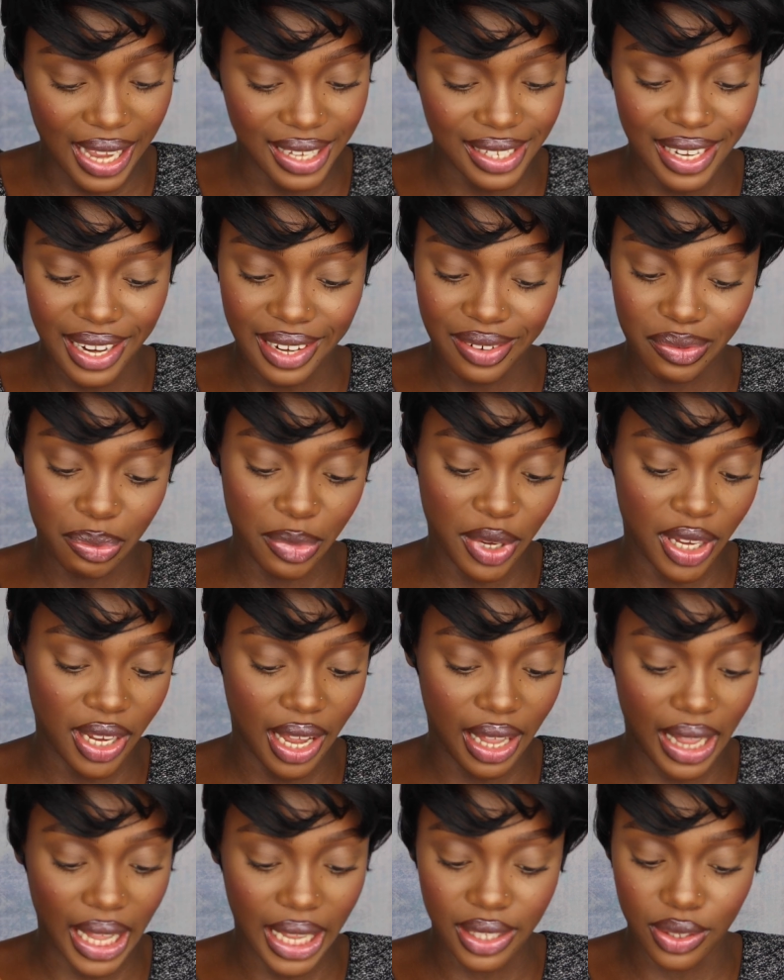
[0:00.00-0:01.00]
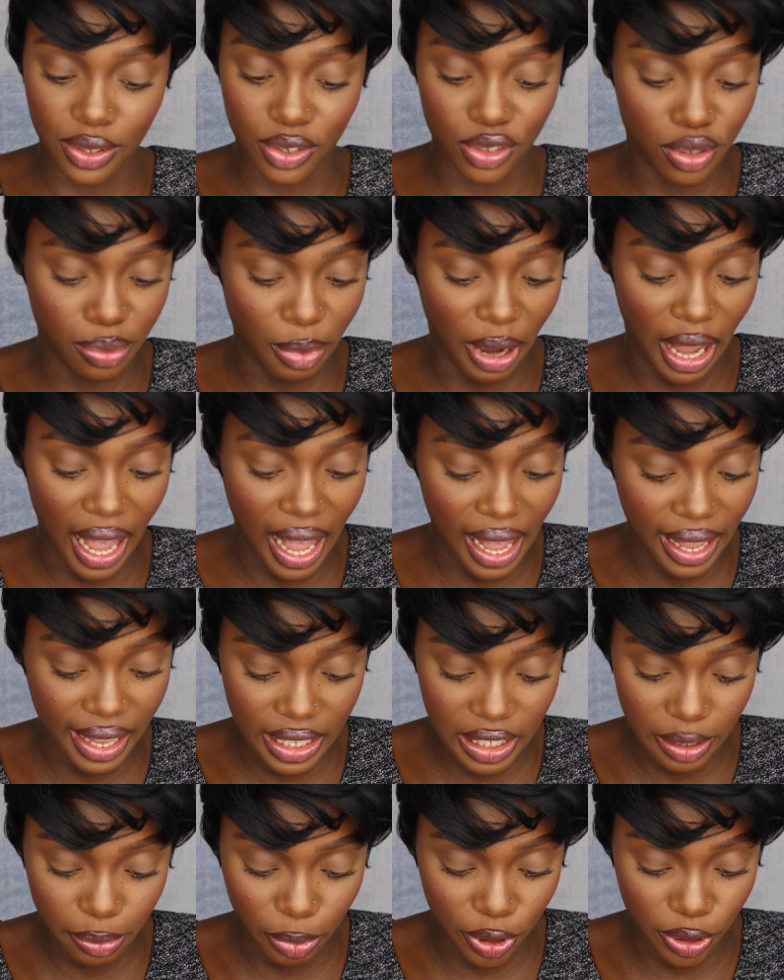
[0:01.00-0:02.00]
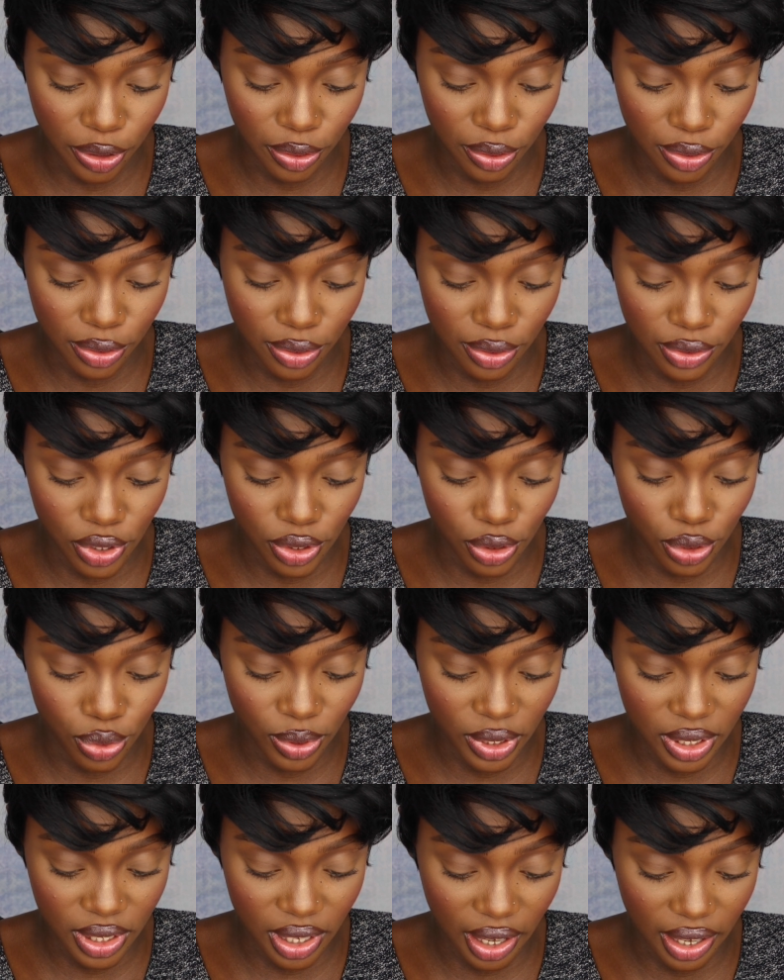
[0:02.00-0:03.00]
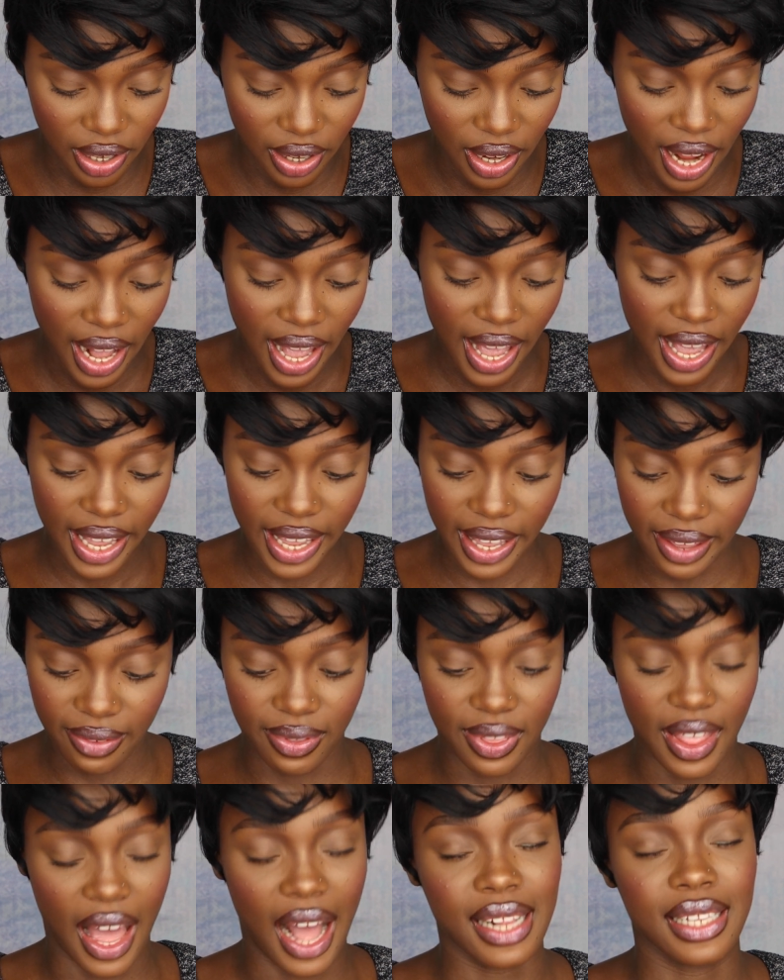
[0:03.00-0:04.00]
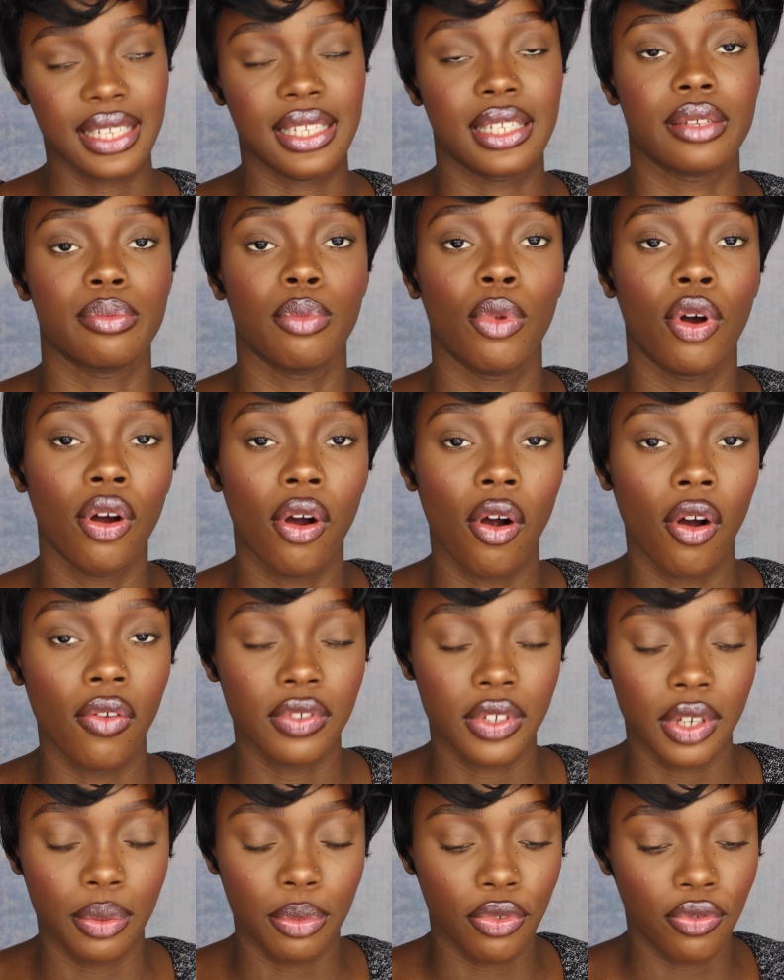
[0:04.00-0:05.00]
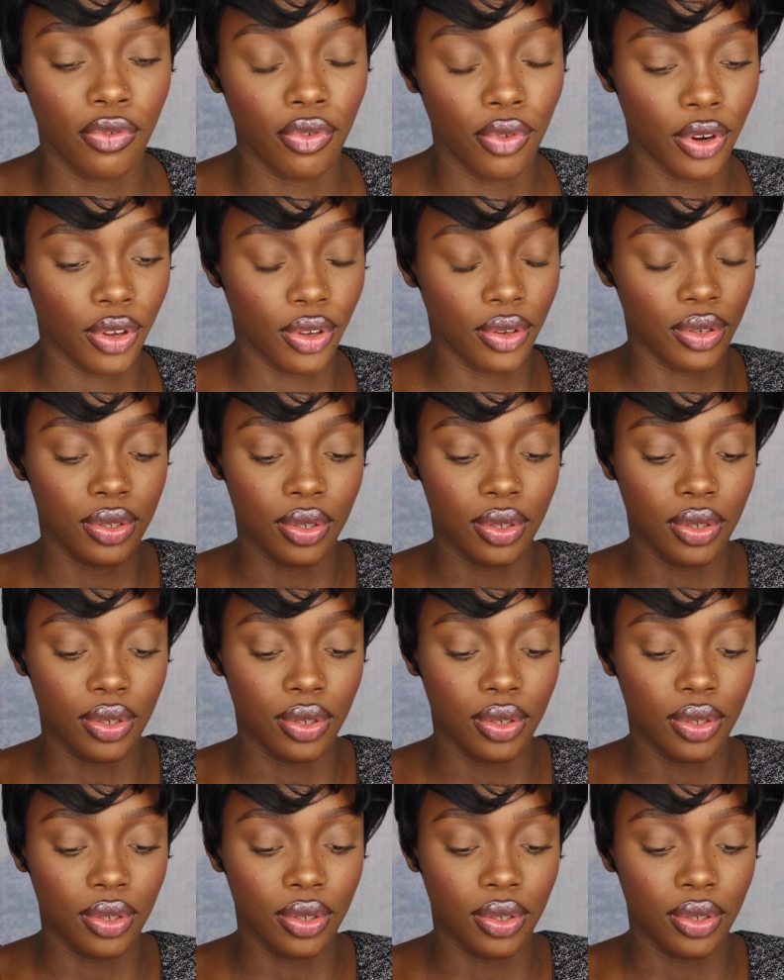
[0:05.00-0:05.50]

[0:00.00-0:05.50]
I said, I like to use my hands, but you could use a tweezer if that's more comfortable for you.